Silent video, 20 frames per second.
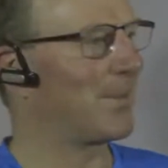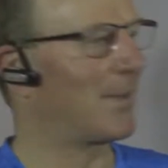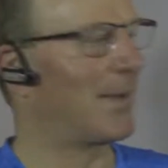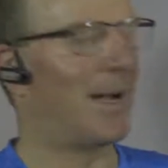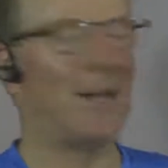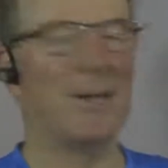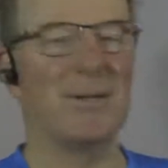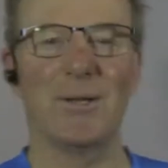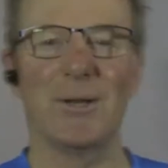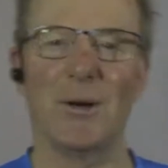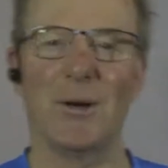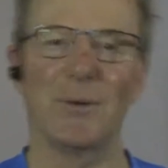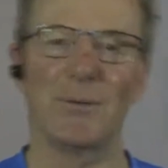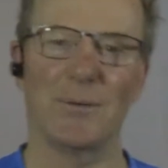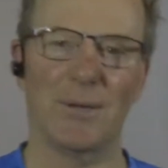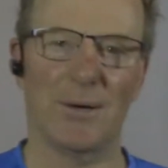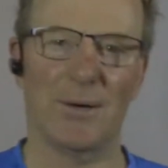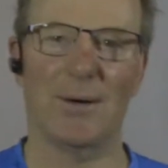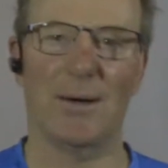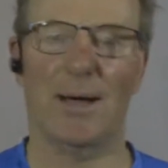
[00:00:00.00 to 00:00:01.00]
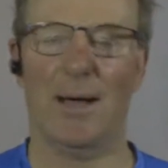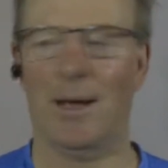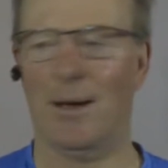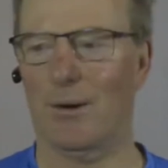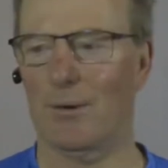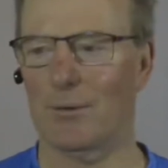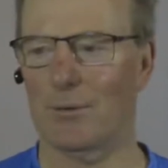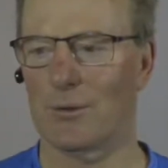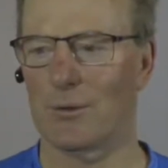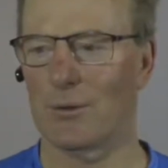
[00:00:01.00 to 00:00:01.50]
I don't know
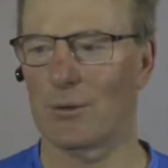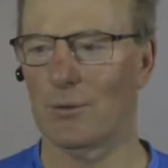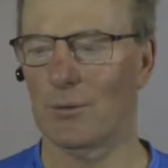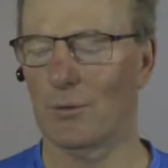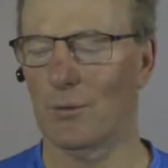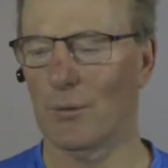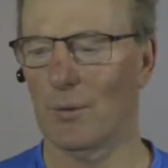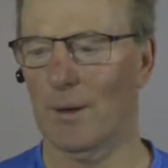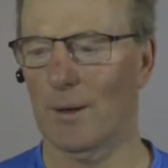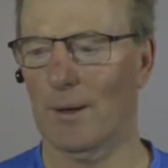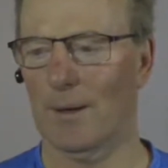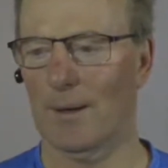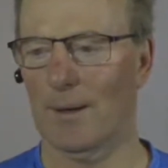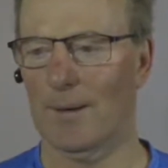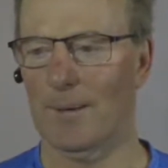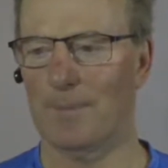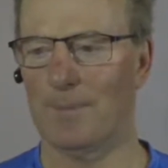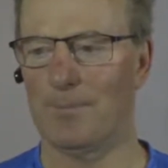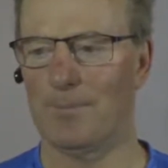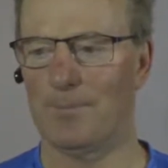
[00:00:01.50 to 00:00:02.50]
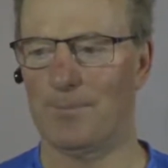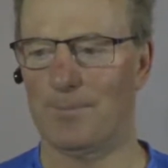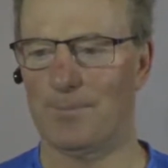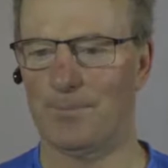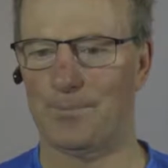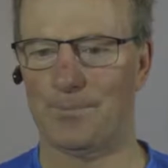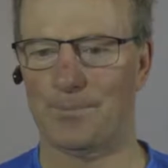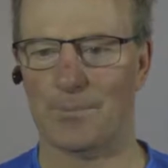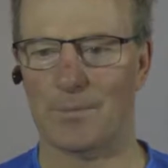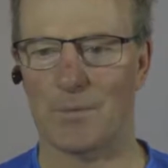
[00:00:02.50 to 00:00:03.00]
how to
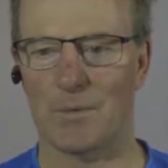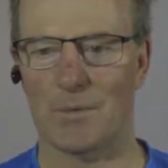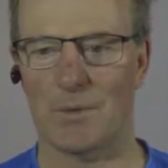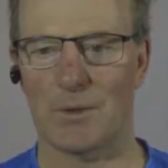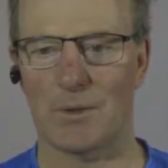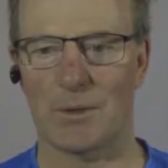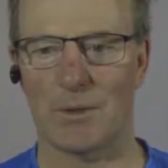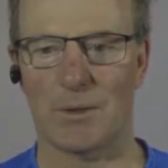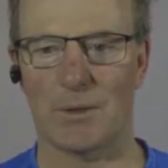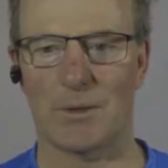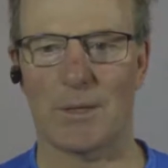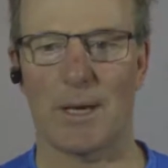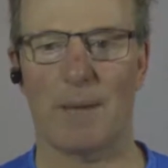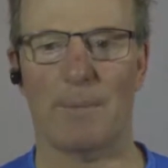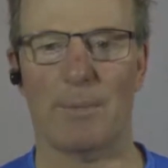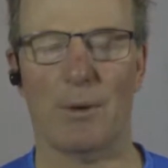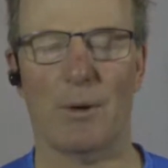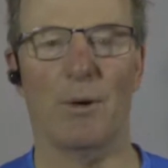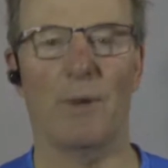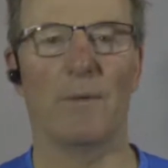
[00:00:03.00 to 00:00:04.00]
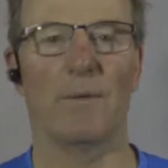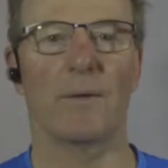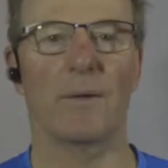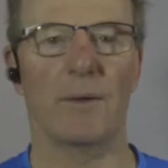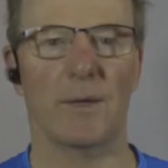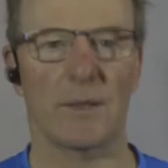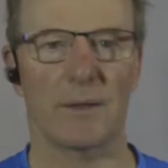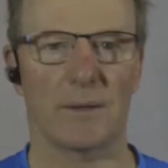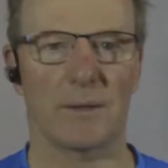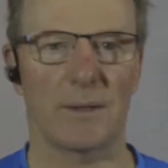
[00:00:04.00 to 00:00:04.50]
step over
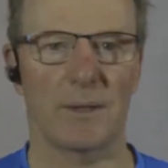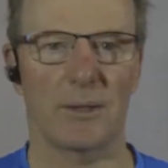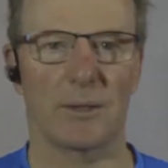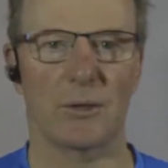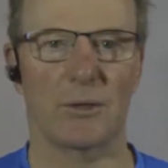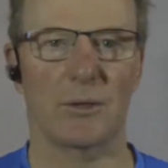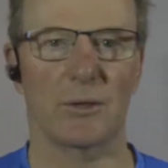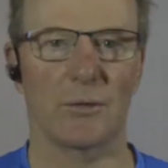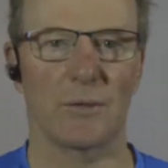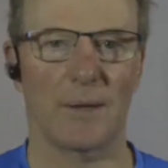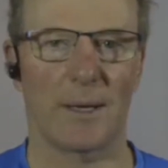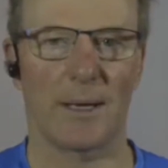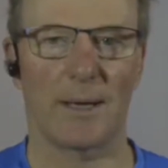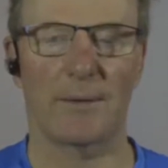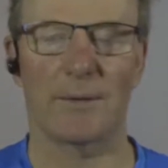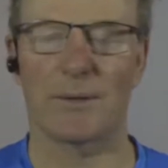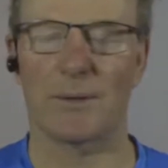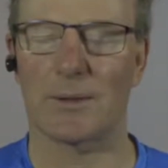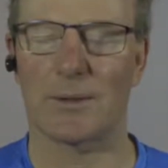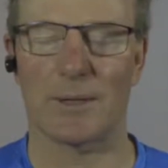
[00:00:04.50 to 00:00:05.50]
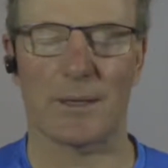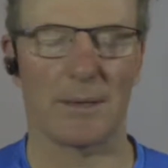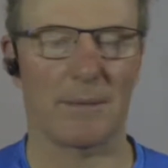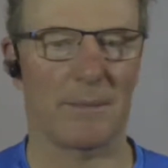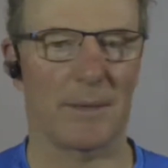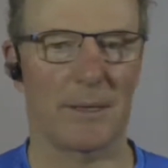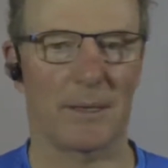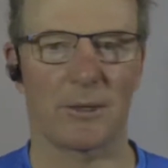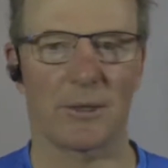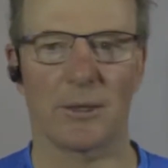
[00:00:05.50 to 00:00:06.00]
this issue. I just got to
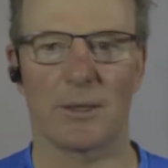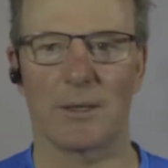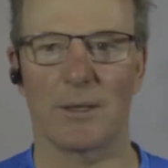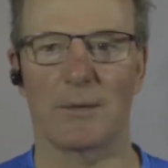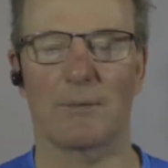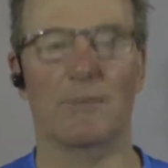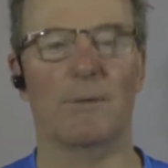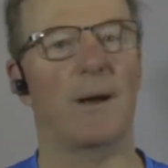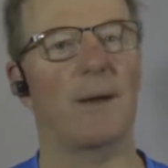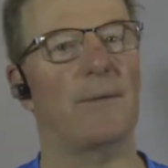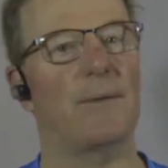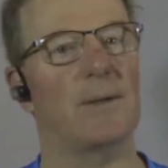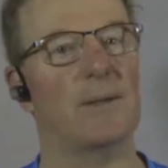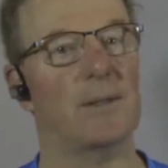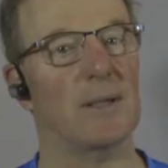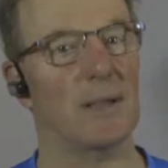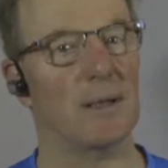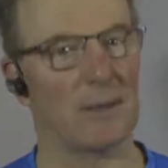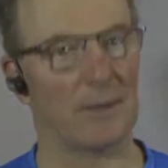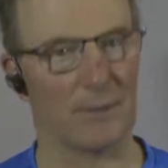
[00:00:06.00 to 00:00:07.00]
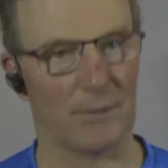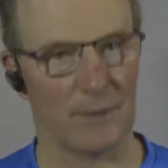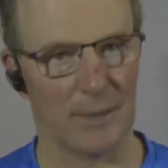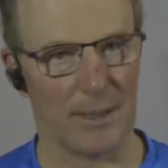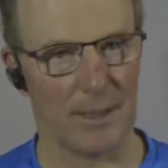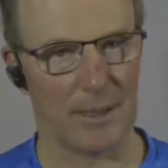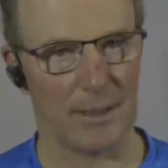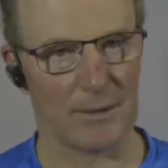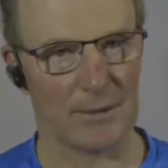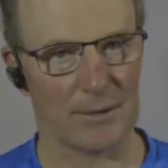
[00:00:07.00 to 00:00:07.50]
mention it. Ravi
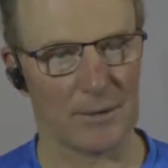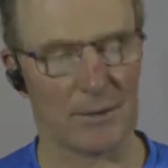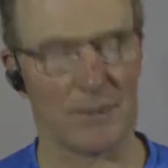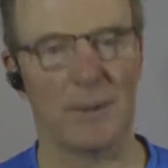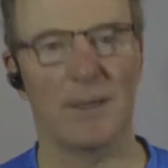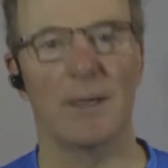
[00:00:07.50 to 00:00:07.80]
Zacharias